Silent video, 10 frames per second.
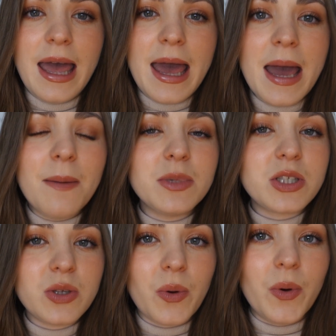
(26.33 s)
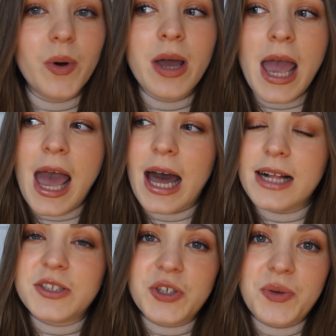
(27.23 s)
So
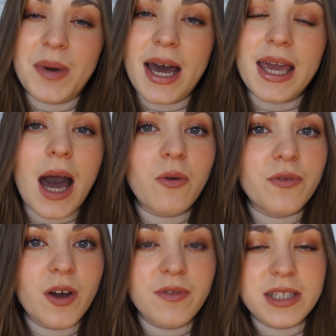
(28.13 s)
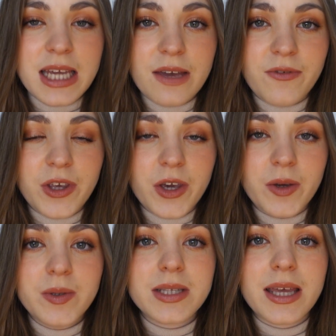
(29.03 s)
I'll do my outfit of the day for you